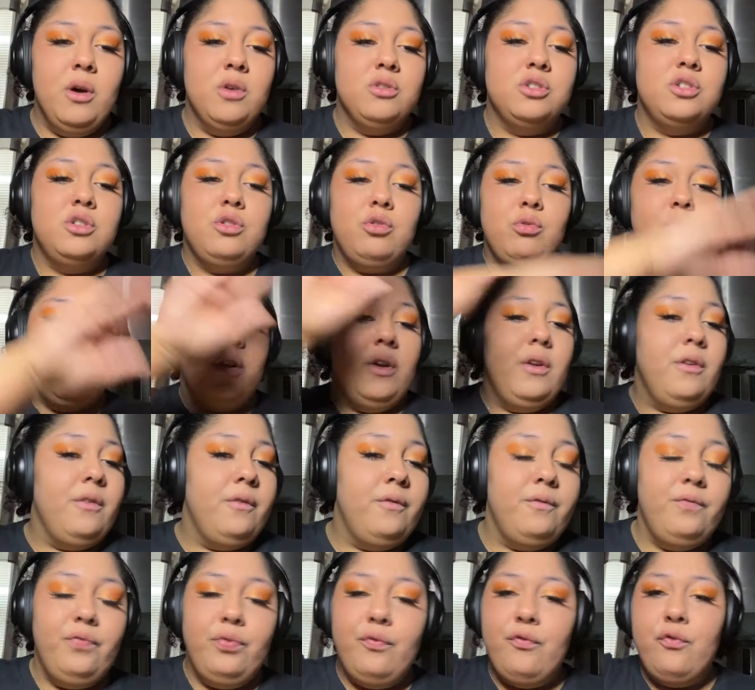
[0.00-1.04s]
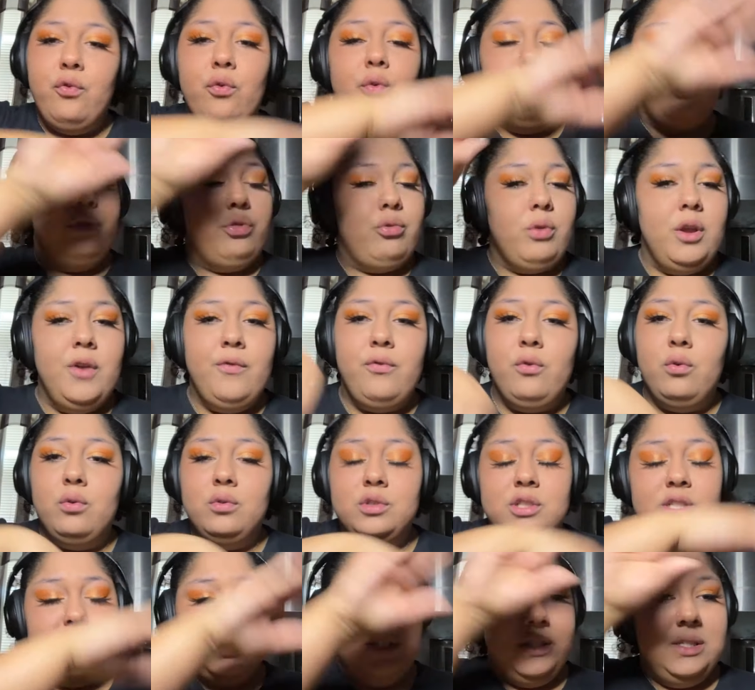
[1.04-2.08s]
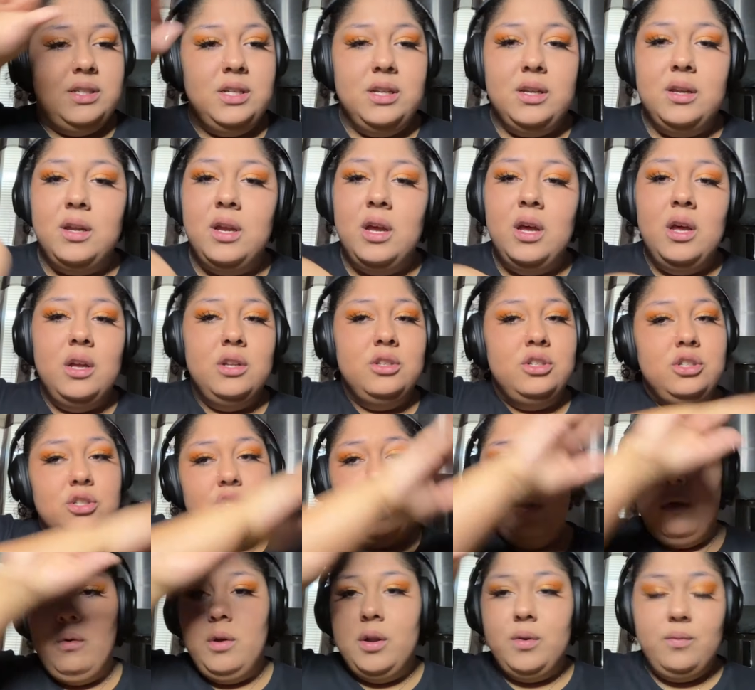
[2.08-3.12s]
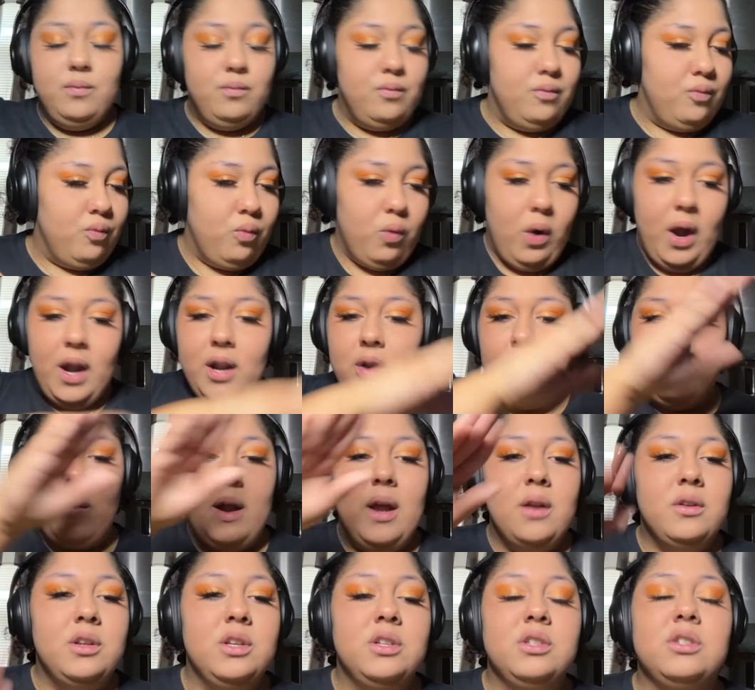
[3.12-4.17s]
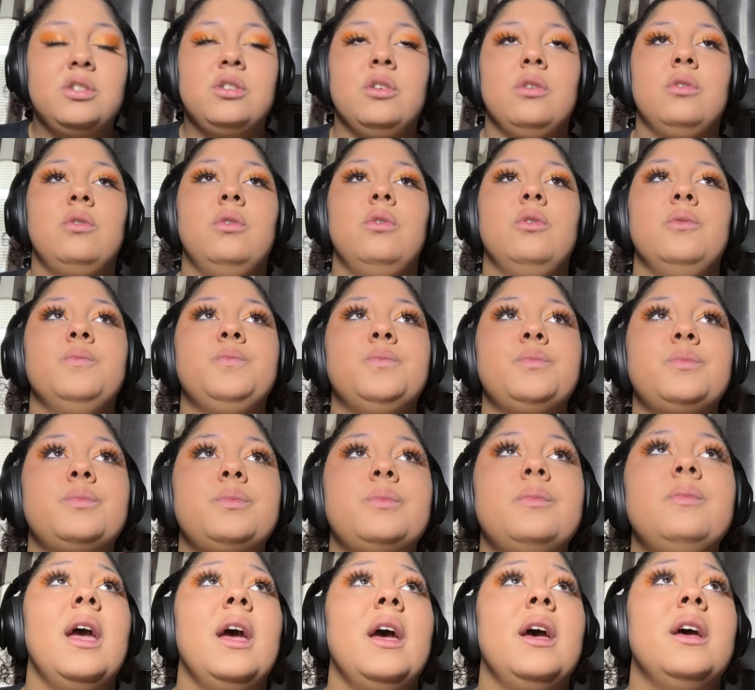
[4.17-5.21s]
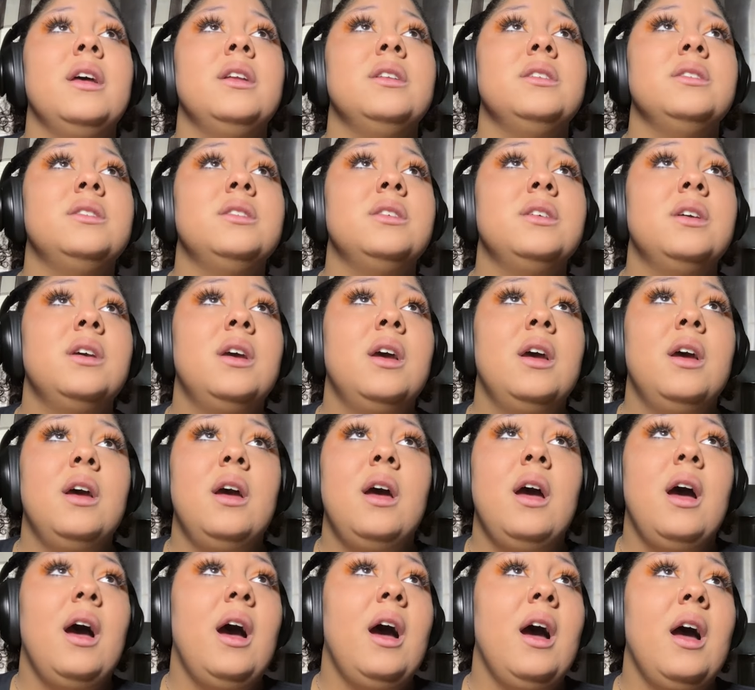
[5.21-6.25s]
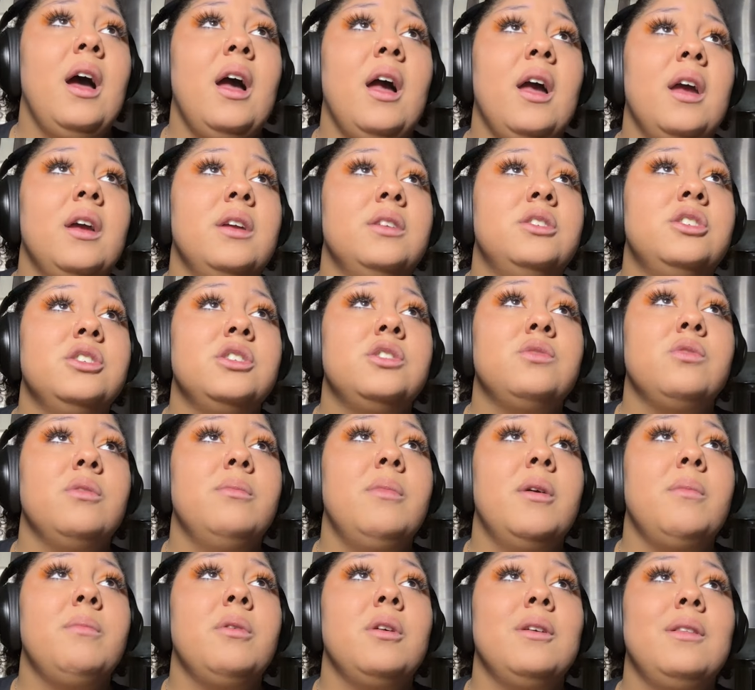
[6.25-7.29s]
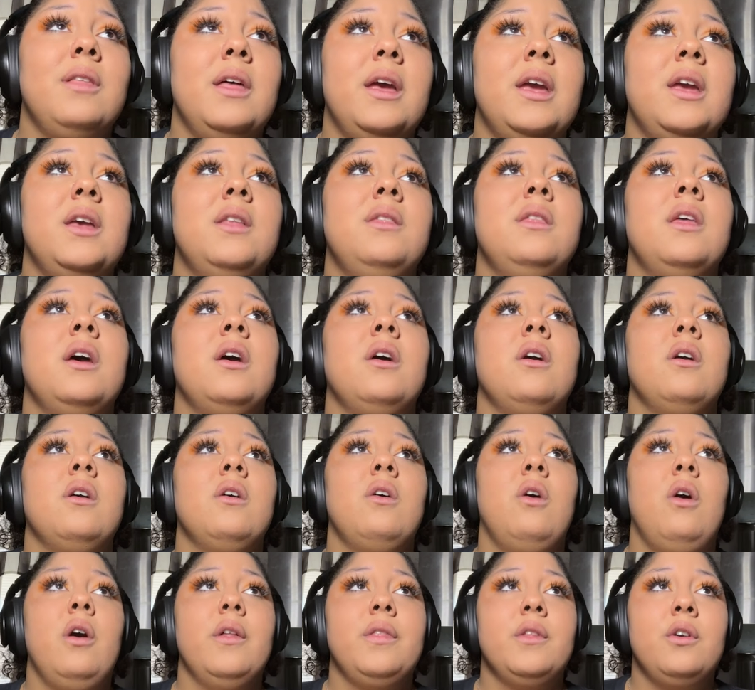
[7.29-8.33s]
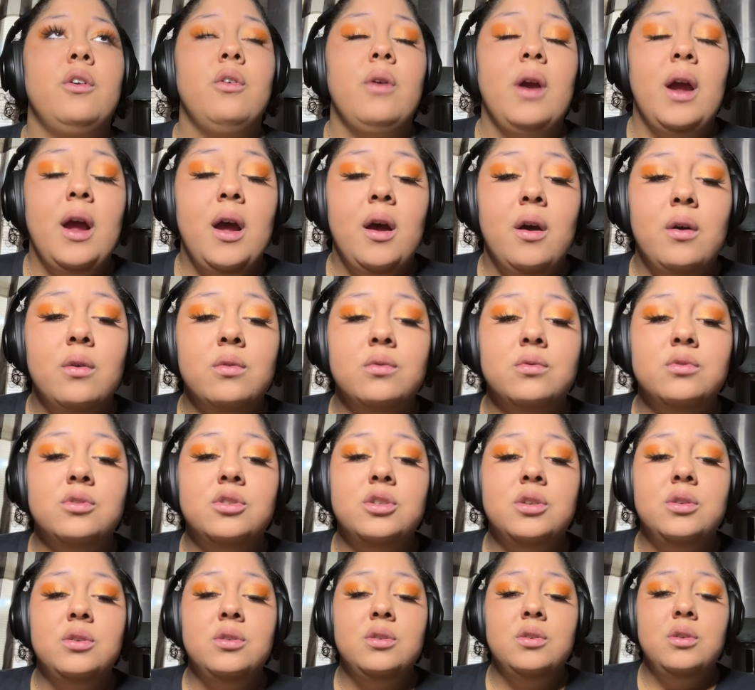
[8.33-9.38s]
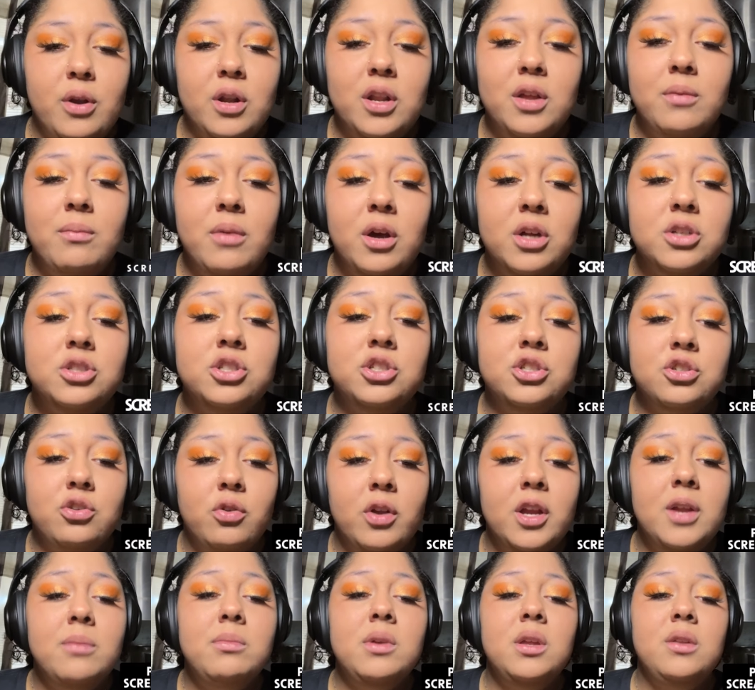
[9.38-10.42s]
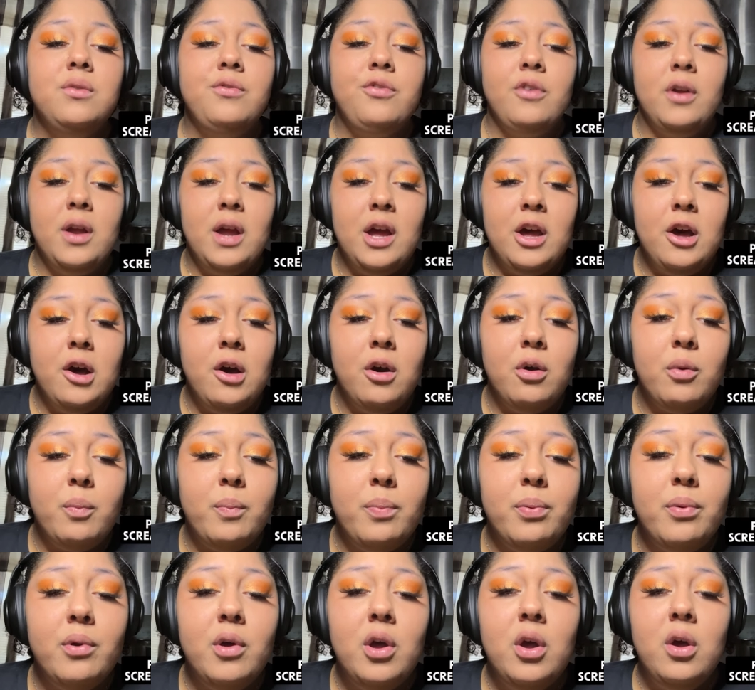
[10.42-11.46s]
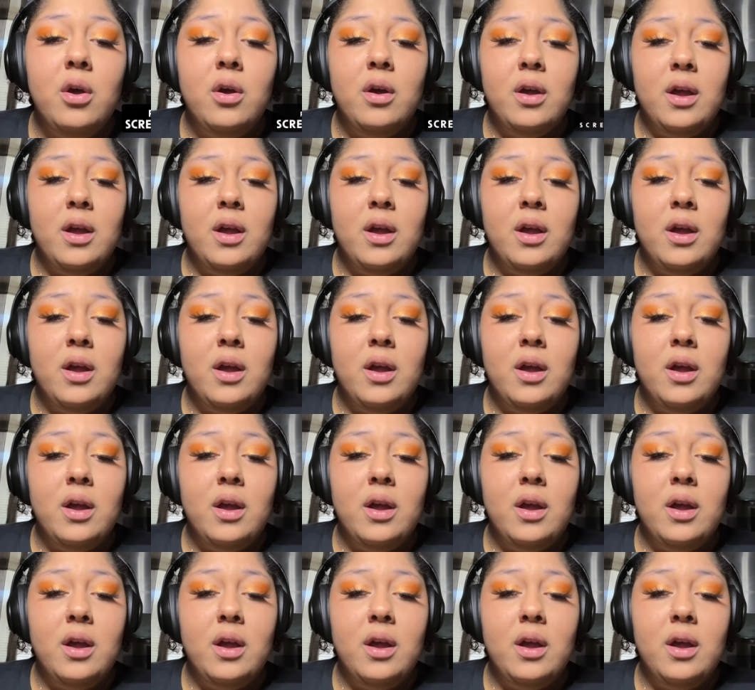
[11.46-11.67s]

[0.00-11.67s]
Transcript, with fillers: almost three full, three full sixty, just going right around in a circle. And I just remember laying there on the ground, pretty much screaming for help.